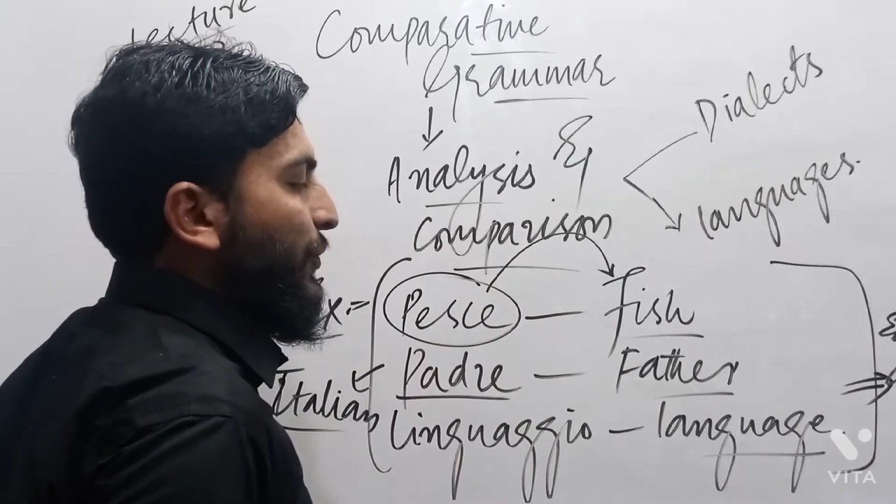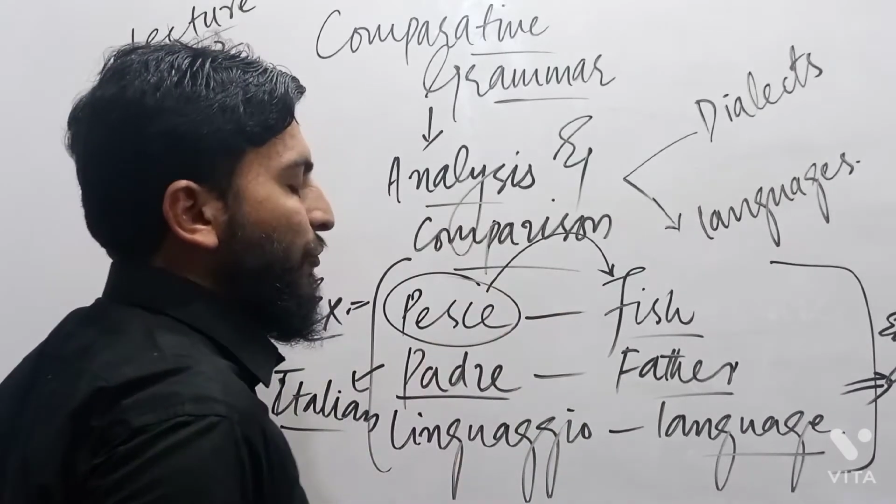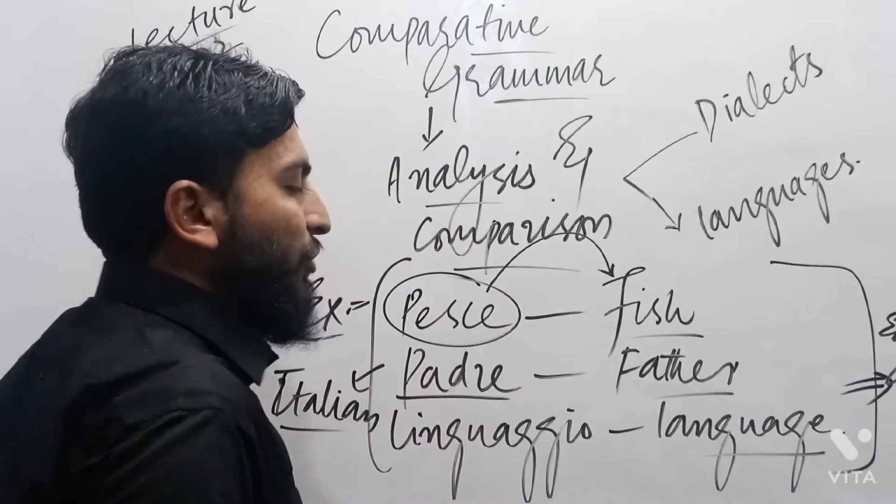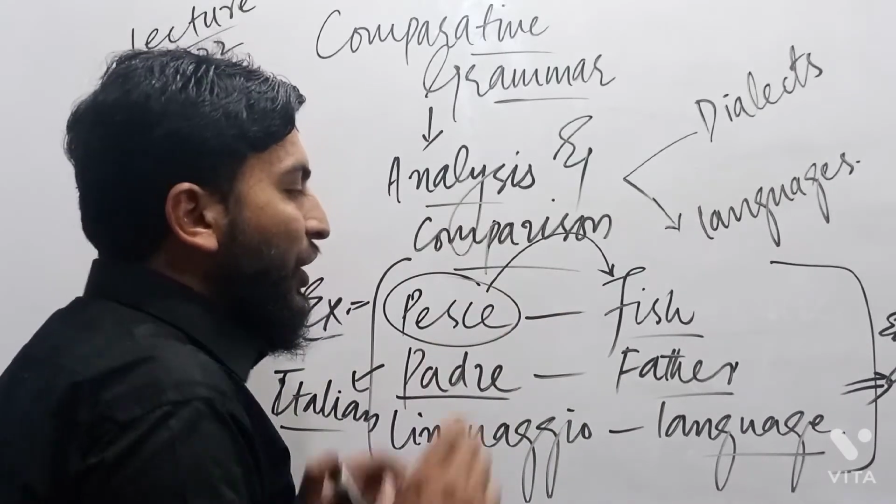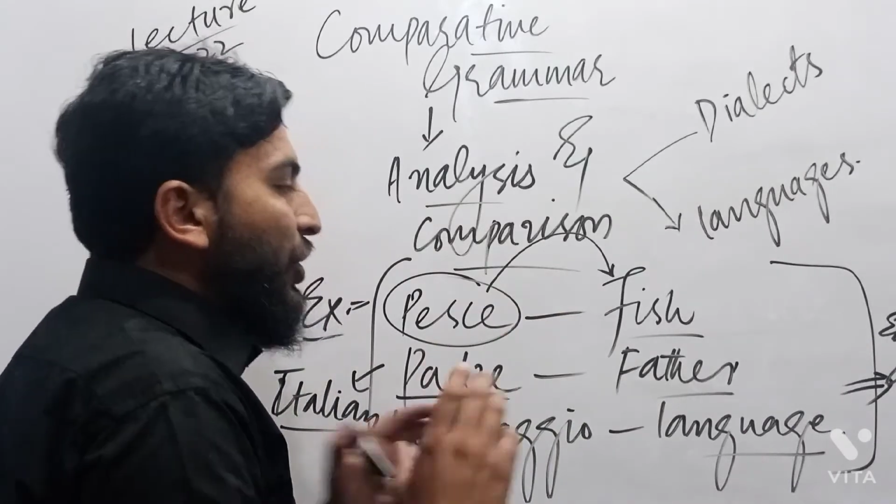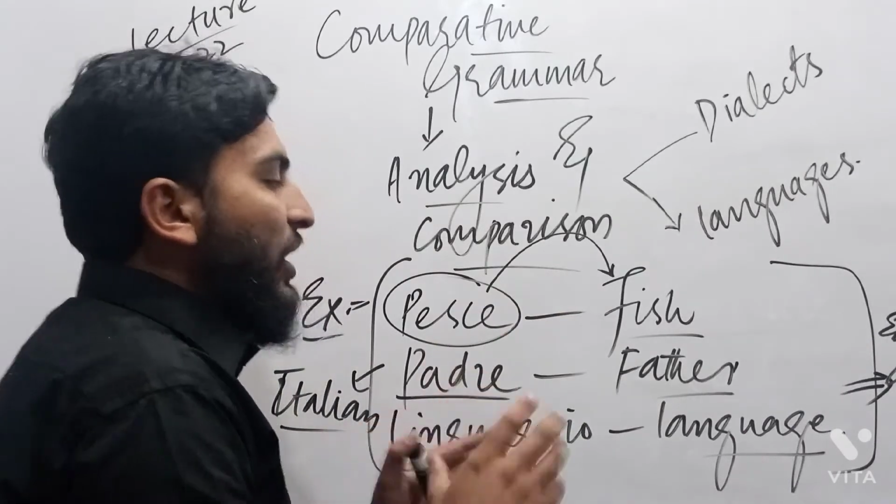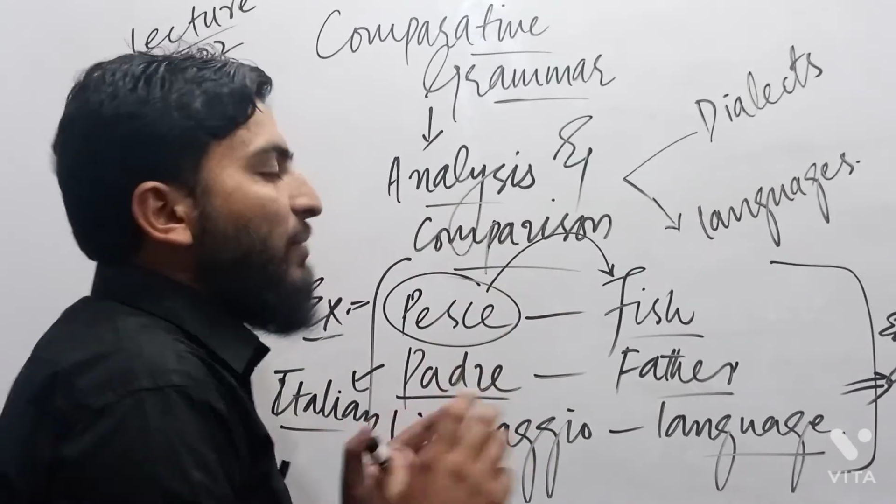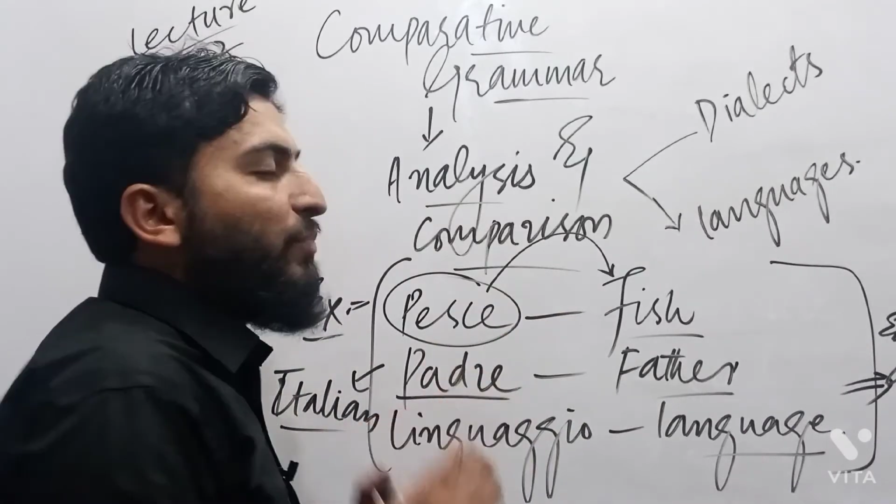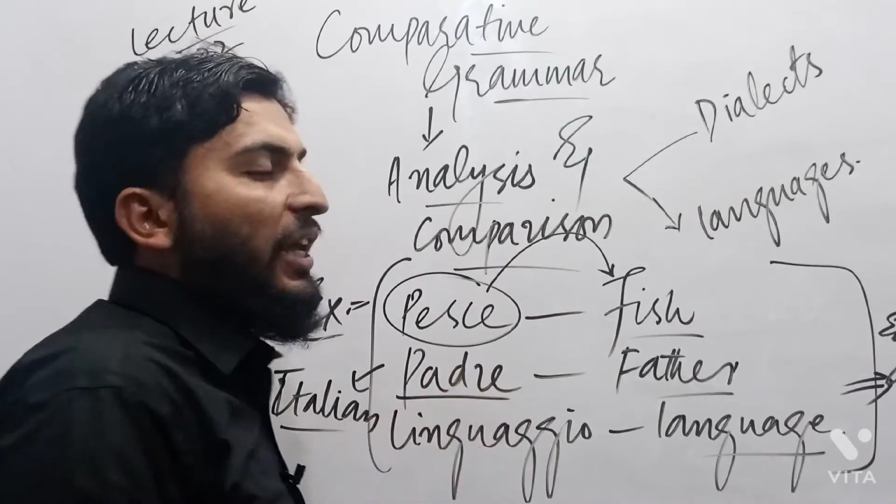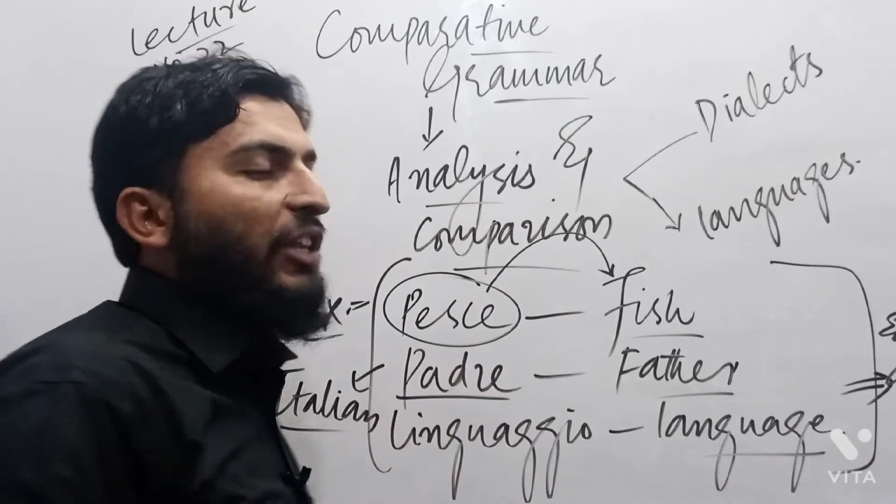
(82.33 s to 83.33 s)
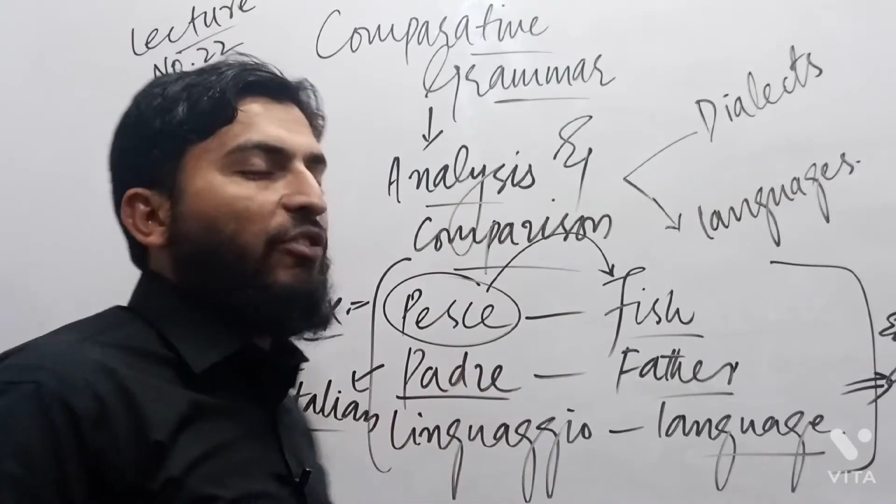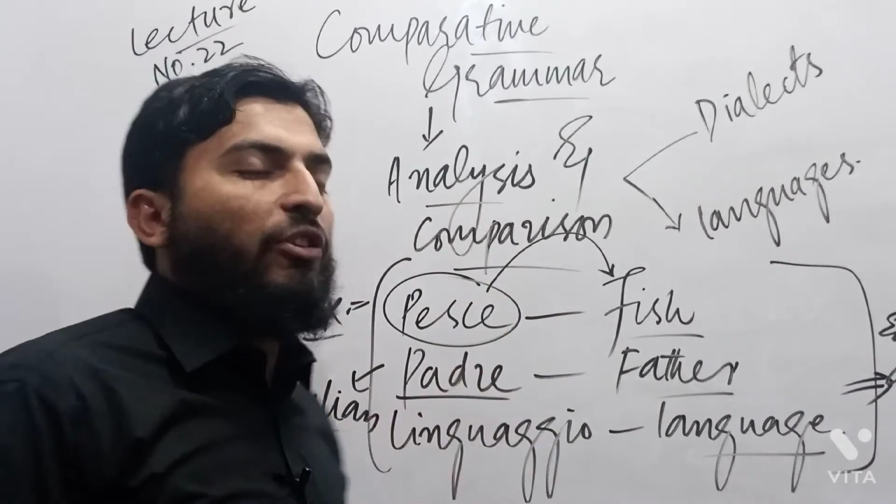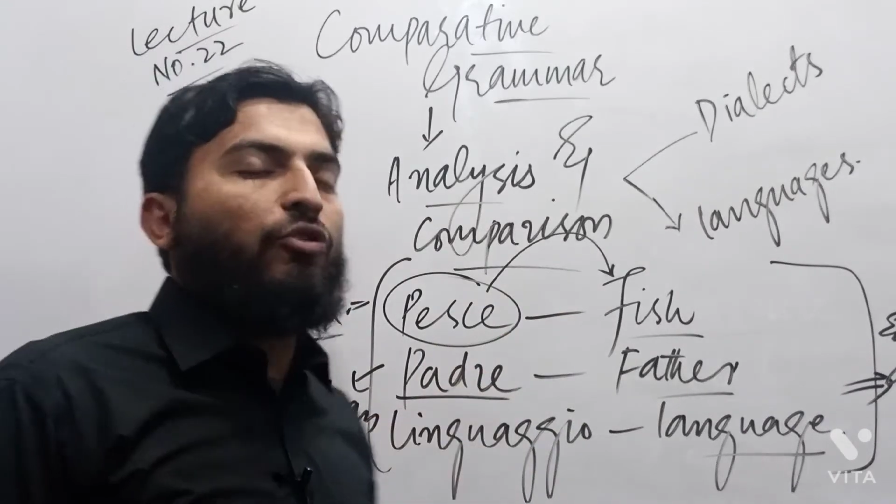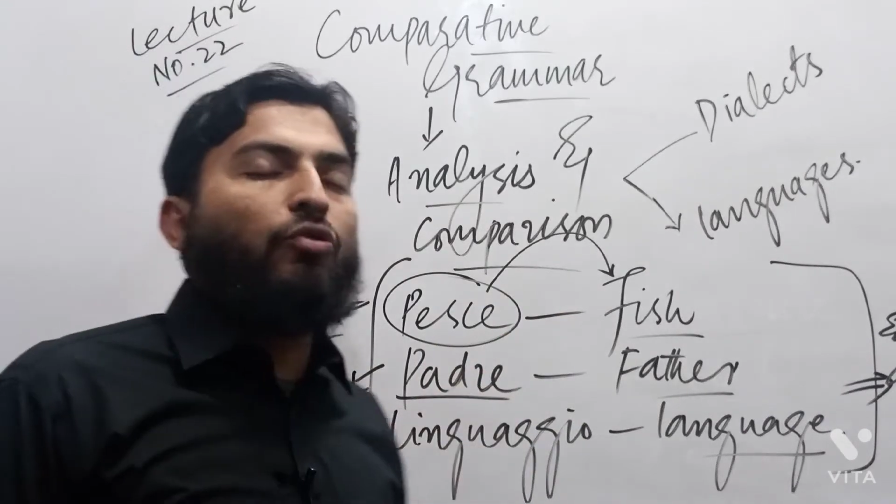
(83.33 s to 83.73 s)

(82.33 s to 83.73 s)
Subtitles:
such comparison is